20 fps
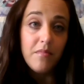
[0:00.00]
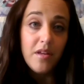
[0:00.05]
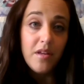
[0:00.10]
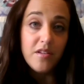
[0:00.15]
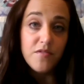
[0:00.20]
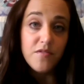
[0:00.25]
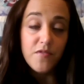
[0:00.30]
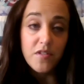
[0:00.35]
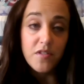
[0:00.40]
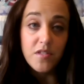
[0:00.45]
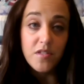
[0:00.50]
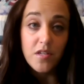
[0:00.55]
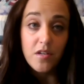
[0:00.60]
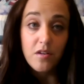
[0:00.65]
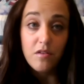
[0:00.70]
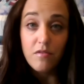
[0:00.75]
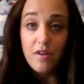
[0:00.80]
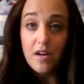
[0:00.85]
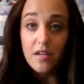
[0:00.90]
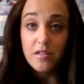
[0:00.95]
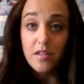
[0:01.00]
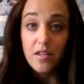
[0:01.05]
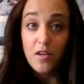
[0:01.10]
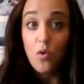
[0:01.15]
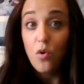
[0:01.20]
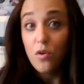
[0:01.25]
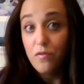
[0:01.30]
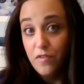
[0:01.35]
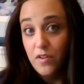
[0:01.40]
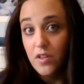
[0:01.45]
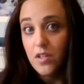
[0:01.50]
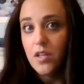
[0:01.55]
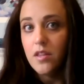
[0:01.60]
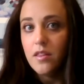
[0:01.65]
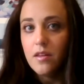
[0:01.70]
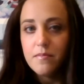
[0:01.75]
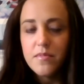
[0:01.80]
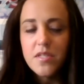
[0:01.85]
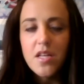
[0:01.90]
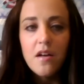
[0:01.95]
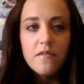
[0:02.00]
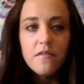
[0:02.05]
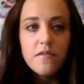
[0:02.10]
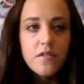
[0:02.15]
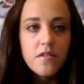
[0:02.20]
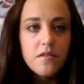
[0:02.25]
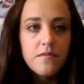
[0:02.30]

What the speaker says: it is filled in correctly or fill it in themselves.